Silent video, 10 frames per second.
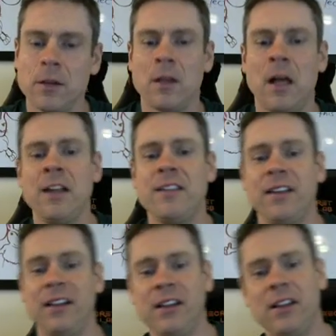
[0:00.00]

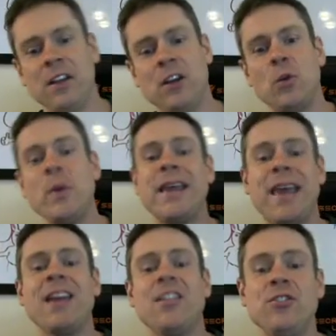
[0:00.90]
until we
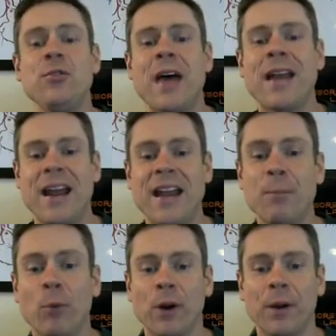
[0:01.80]
can't do that
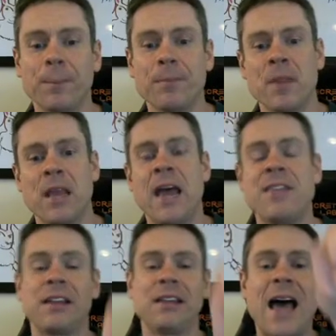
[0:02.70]
anymore. And
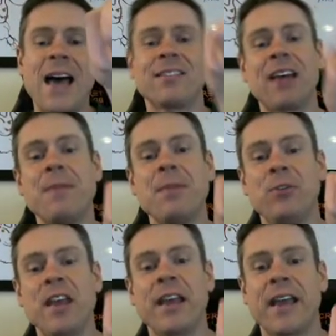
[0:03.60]
the last time that you
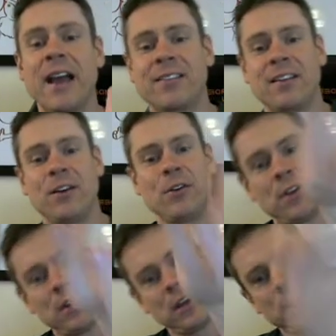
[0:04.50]
take x out,
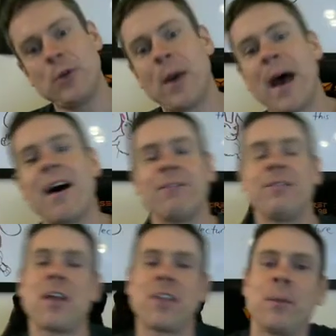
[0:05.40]
you have
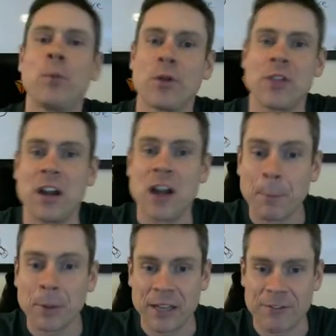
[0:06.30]
nothing more than a
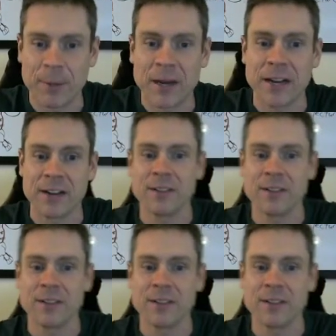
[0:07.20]
number left behind.